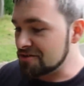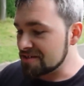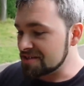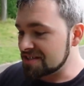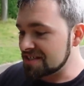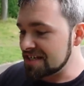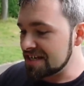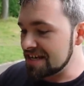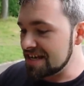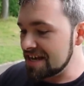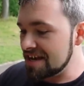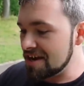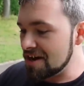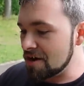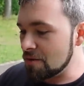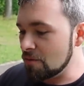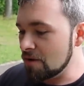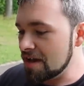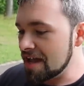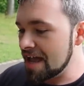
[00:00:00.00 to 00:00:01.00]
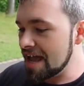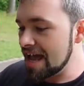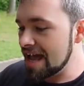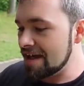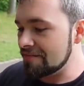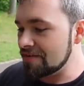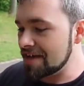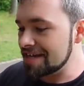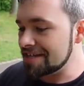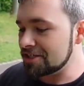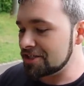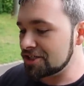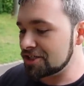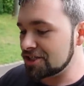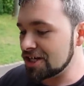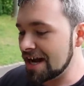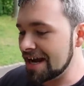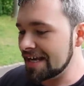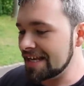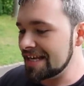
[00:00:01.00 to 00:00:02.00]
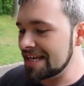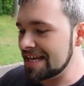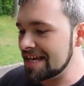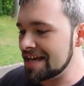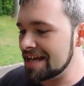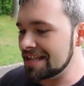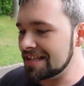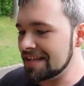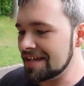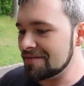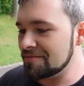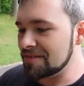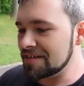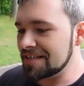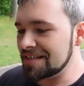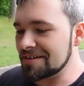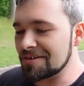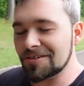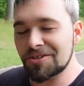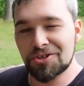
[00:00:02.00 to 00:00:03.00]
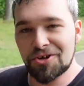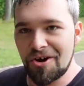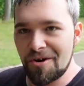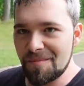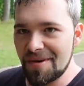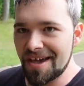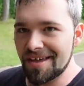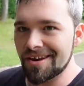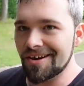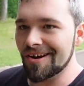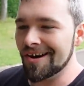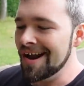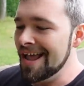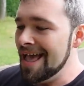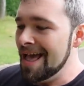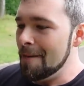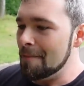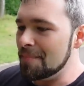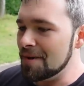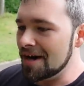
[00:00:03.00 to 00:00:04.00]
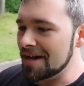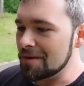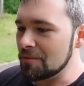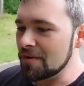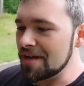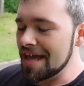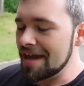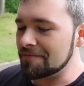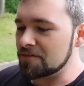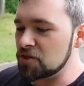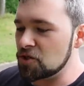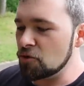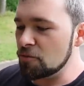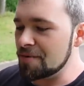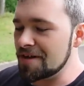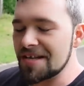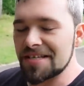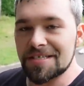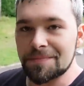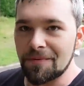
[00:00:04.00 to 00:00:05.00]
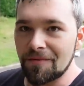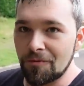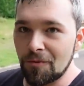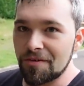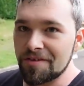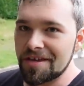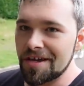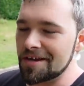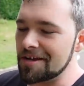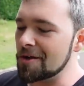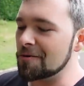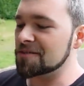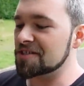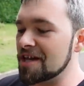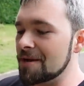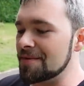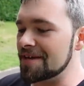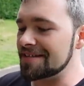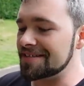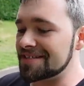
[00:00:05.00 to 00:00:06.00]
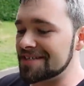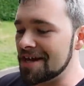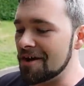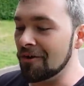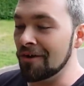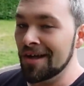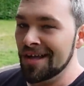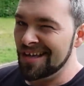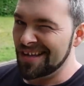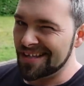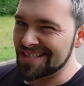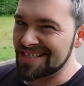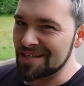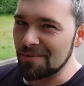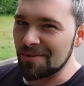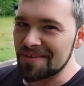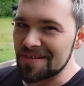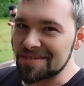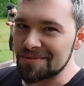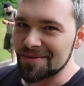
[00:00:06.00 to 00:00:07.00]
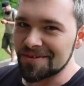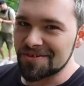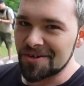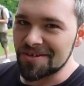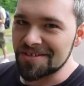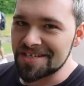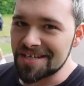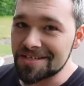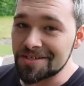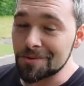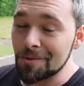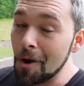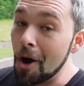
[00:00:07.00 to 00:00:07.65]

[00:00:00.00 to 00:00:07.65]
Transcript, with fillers: you can see here, we have a shiny, lovely little Charmander, but we have two minutes before the unknowns come in, so let's see what this one turns into.